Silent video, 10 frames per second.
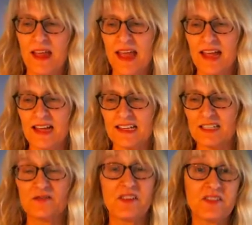and
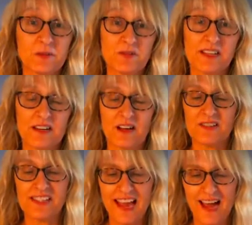it's 50%
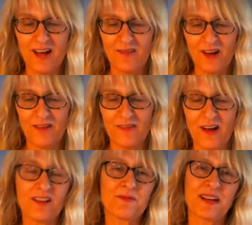off. It's half off
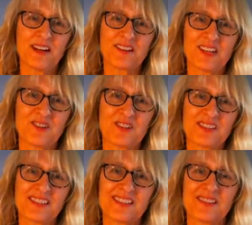all of my online
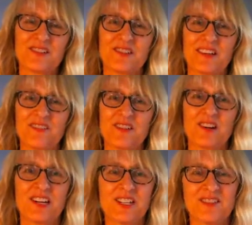courses. So if you
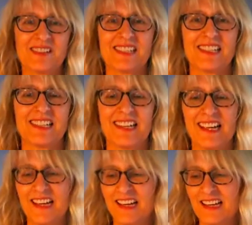are interested in
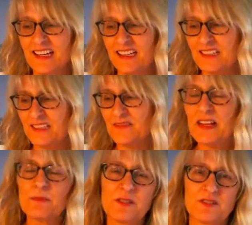
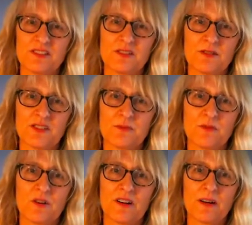developing your intuition
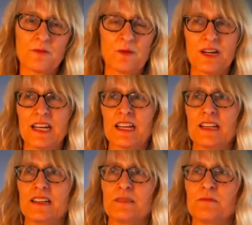more and
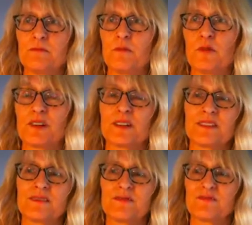working more
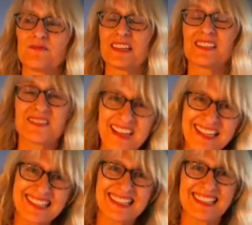
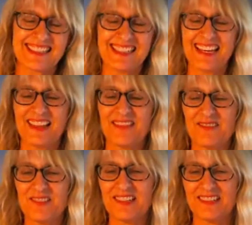directly, let's say
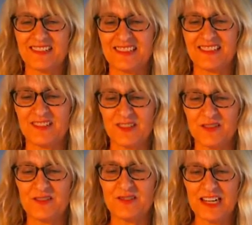through the
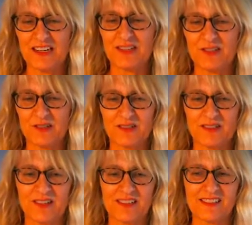use of tarot and oracle
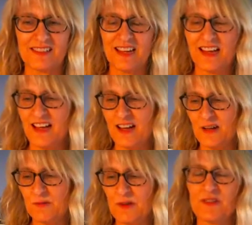cards
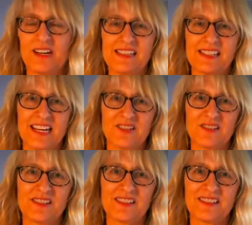um, with your guides and
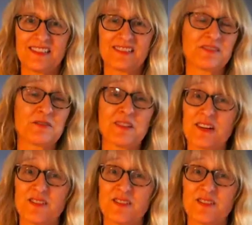angels, there's some great